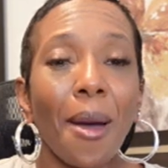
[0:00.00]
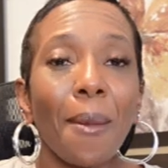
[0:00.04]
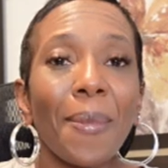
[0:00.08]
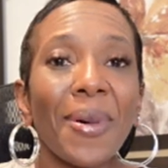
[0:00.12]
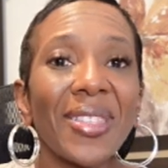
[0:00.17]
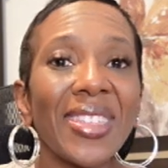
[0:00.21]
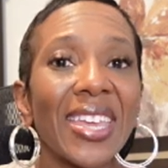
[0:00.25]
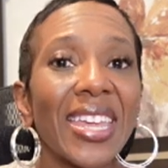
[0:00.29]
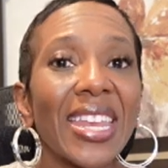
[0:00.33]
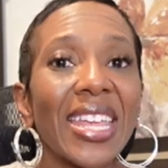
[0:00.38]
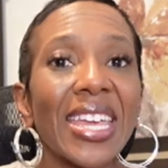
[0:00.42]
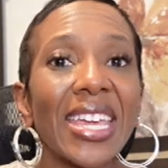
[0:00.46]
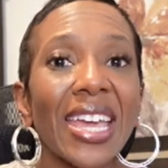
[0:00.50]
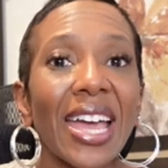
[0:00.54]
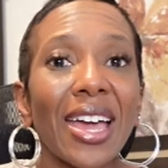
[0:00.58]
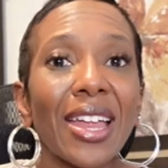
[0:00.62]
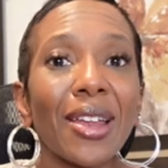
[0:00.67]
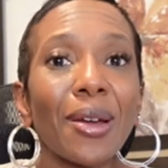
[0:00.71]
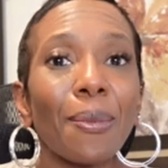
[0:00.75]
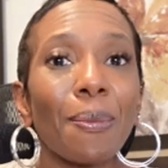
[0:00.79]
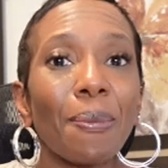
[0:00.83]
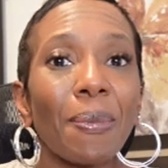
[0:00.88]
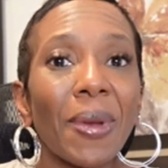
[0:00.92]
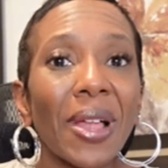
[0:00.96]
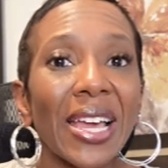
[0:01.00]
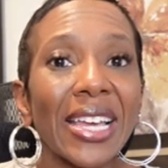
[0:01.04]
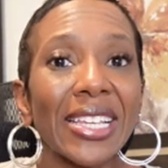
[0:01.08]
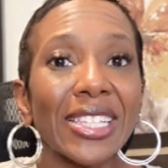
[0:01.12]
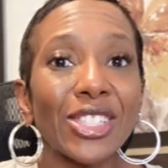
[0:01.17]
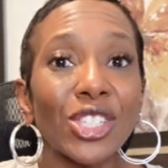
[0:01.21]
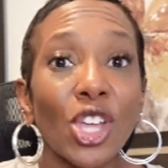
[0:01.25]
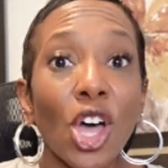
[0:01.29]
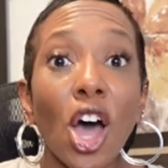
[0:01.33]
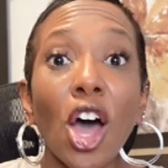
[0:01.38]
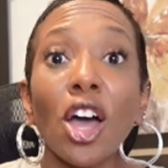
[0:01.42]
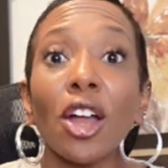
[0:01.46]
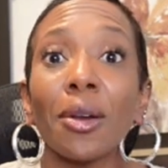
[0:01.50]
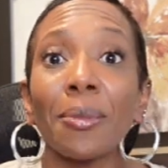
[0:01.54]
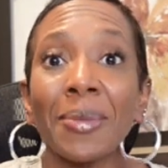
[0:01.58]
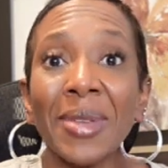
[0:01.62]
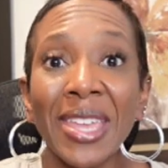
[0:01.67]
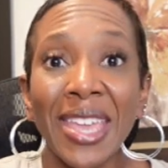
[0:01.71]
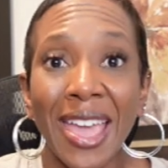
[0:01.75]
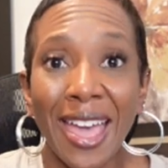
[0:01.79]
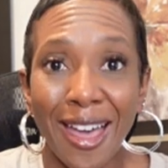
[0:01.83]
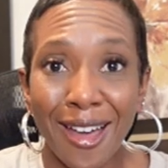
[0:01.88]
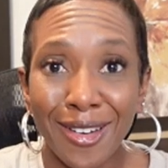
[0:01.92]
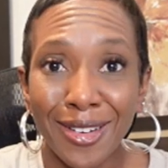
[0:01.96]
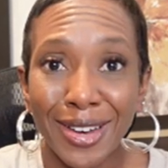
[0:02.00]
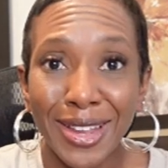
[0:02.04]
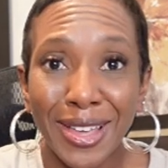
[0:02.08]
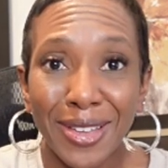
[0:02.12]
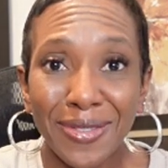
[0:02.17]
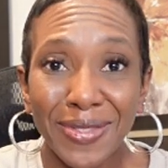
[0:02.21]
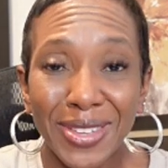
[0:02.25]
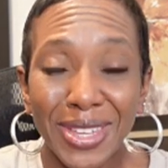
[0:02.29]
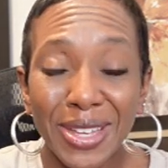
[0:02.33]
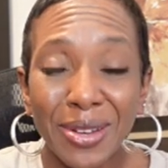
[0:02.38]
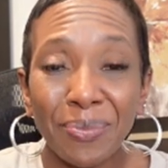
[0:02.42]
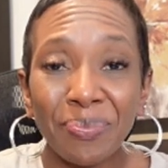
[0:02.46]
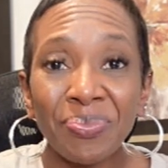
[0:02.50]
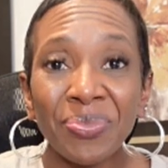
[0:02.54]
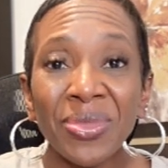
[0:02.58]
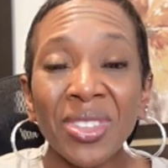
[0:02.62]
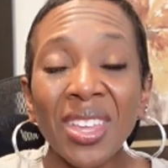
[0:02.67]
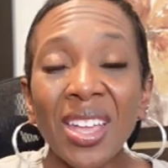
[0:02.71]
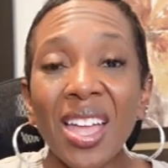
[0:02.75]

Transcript: but then he kind of like talked me out of it.